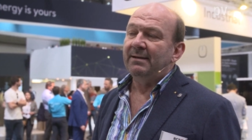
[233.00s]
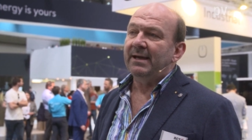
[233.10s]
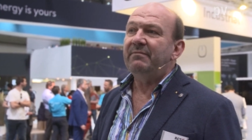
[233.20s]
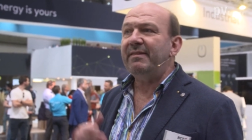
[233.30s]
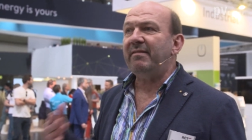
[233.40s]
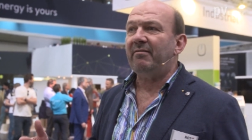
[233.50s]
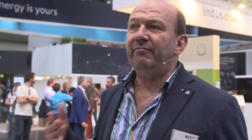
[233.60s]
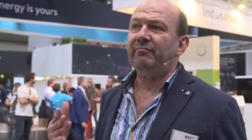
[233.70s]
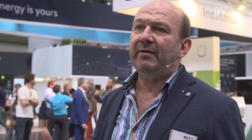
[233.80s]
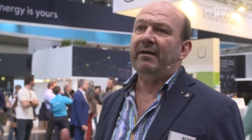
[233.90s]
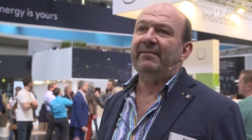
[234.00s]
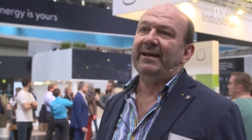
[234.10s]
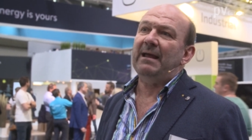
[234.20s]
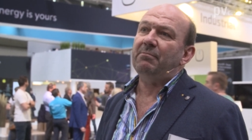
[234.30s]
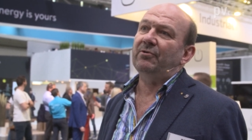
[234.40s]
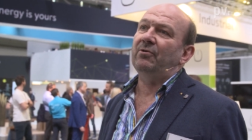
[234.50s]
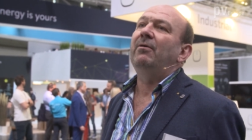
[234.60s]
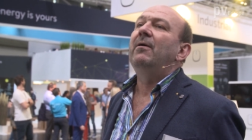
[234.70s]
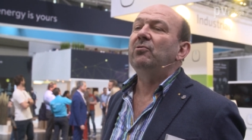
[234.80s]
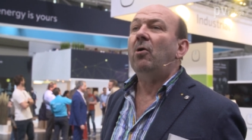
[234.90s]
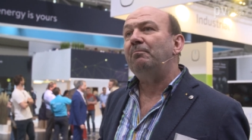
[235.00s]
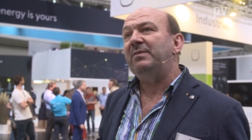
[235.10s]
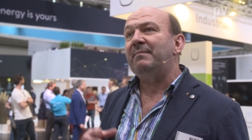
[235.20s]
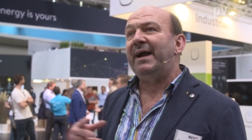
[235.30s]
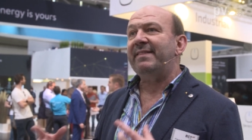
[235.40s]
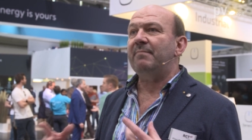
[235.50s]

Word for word: And with this software, we are able to, to optimize